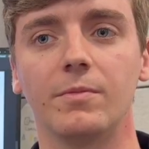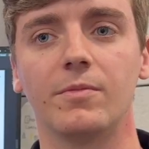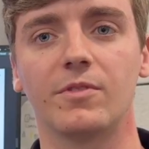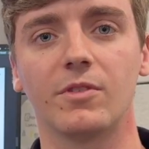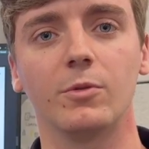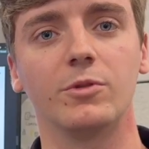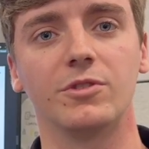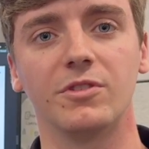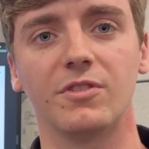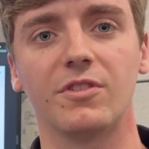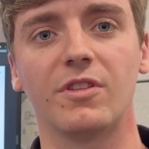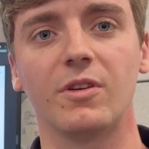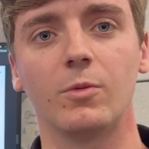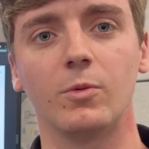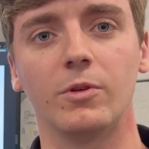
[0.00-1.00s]
solutions
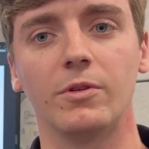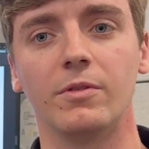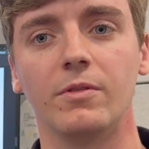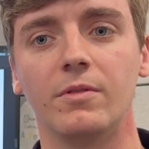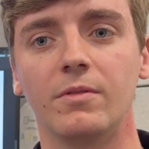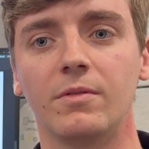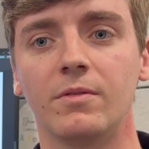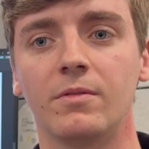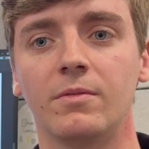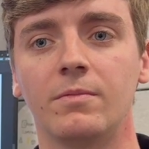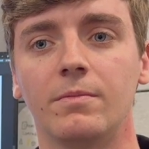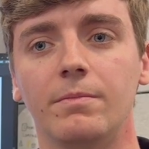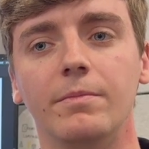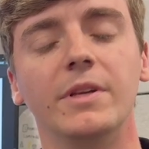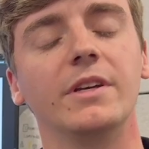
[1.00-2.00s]
that would
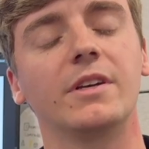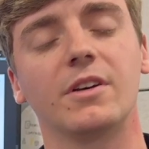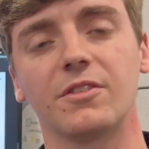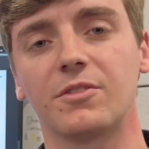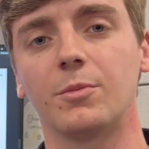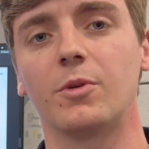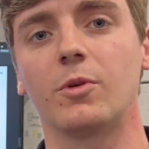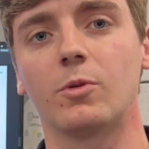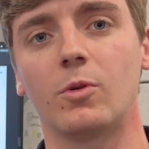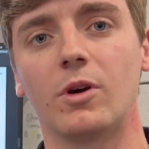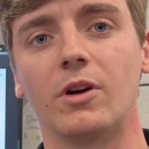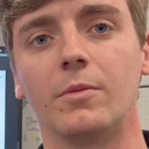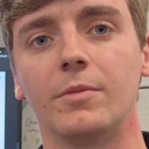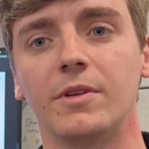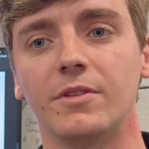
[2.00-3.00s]
meet customer
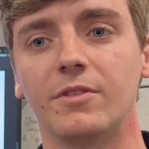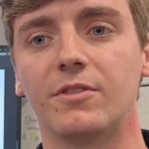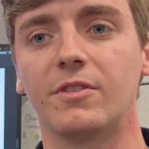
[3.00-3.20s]
requirements,